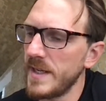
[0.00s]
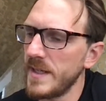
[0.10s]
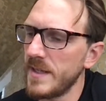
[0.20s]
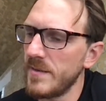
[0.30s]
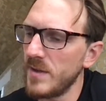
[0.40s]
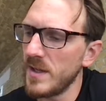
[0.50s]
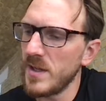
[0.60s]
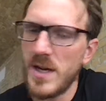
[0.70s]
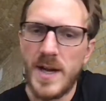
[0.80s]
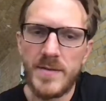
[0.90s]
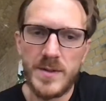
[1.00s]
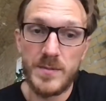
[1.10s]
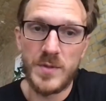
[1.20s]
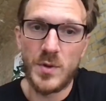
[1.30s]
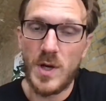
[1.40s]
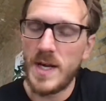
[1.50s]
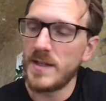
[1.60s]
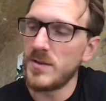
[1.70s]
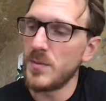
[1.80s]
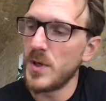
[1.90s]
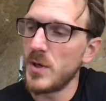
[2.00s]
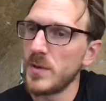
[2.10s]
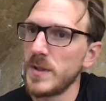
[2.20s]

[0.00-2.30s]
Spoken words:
Definitely gonna have some sore legs tomorrow.